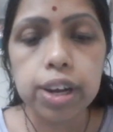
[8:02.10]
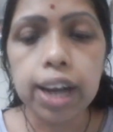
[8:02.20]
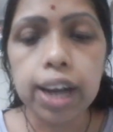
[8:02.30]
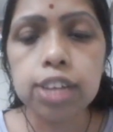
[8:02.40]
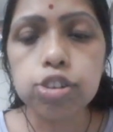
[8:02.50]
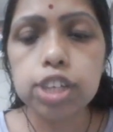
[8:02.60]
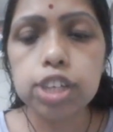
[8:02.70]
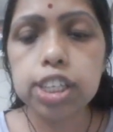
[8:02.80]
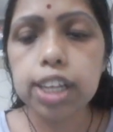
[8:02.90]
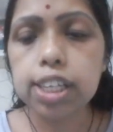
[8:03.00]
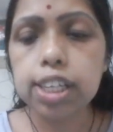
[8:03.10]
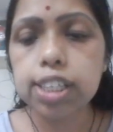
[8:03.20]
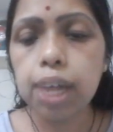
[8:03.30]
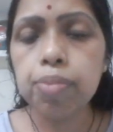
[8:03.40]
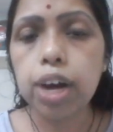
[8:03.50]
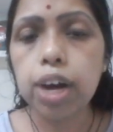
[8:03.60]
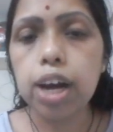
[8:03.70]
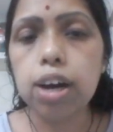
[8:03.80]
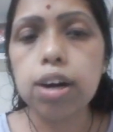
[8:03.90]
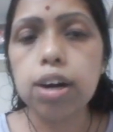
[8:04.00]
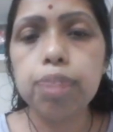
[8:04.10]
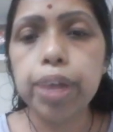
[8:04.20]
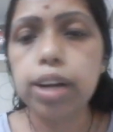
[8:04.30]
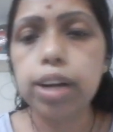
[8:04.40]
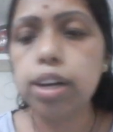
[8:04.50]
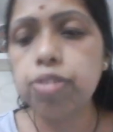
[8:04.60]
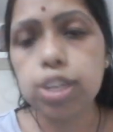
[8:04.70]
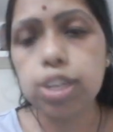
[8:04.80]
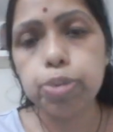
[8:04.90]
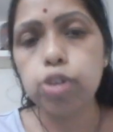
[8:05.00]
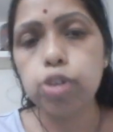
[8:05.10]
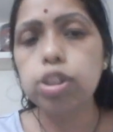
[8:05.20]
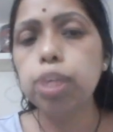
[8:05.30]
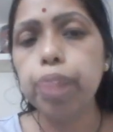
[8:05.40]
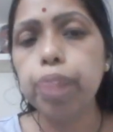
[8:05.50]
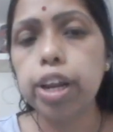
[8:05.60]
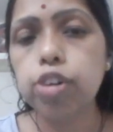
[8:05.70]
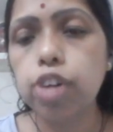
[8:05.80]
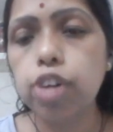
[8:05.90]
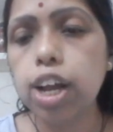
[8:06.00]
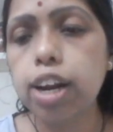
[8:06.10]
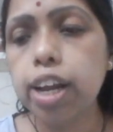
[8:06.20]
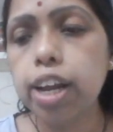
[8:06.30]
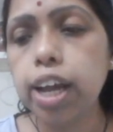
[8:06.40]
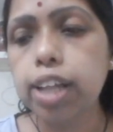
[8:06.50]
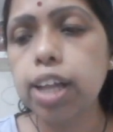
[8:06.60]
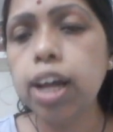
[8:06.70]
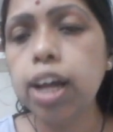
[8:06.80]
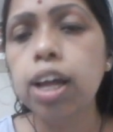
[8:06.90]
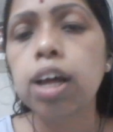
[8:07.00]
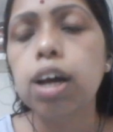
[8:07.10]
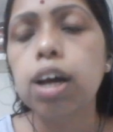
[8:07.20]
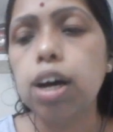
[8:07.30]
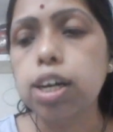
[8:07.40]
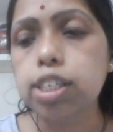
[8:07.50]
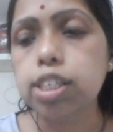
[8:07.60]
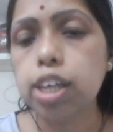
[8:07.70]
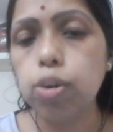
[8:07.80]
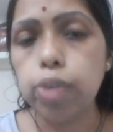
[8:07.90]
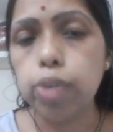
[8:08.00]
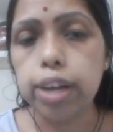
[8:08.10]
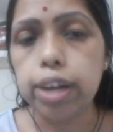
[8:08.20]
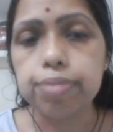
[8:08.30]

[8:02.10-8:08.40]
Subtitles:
right? So these are the some the difference between the meridional ray and the skew ray.